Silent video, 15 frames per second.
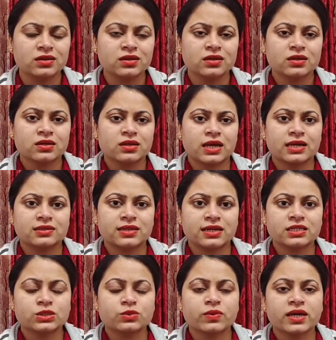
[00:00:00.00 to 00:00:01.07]
and that's
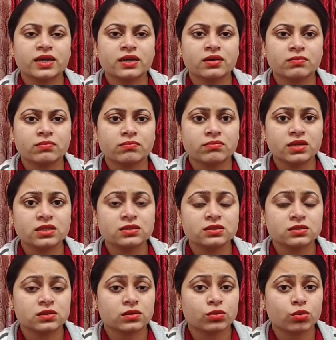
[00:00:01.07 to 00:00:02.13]
why myths
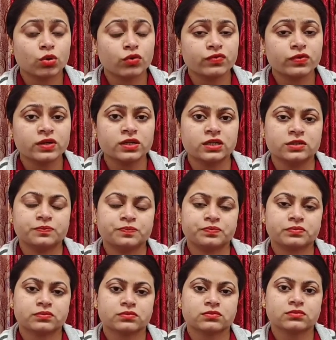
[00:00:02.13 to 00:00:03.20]
offered
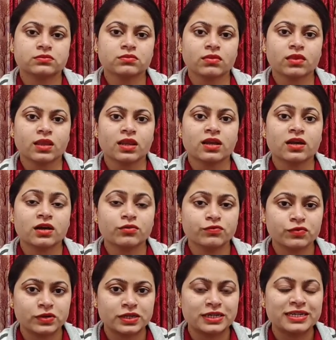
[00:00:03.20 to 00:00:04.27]

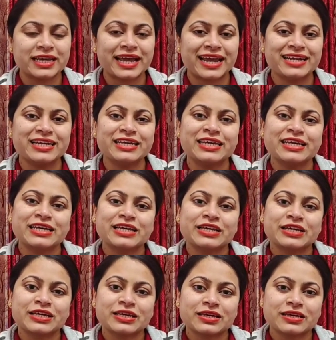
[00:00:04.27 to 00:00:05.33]
comfort and
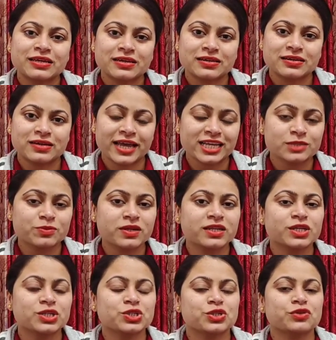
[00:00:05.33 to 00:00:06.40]

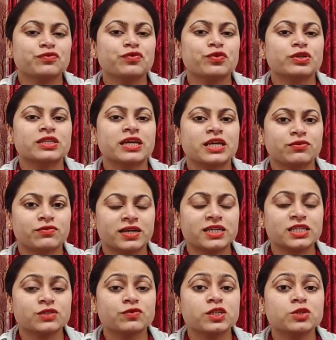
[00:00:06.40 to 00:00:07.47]
explanation for the events
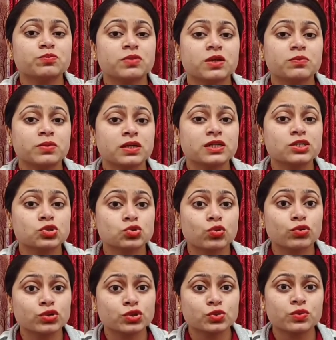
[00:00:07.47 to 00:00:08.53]
which people sought
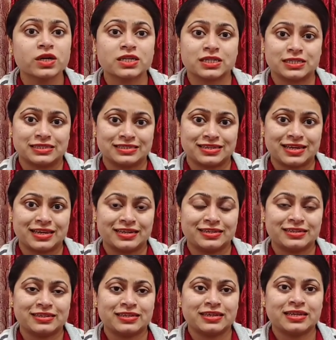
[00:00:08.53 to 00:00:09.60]
to understand.
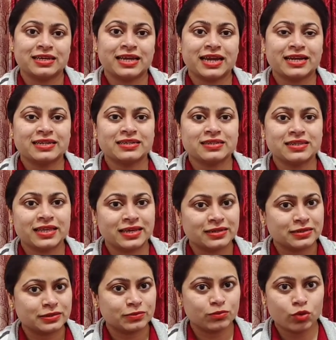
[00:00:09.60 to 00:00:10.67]
And
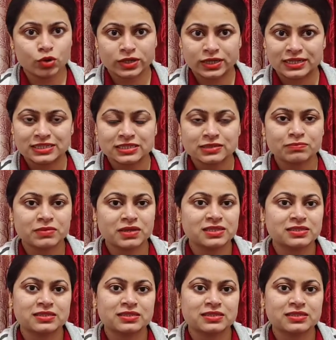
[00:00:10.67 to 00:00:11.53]
then morals. Myths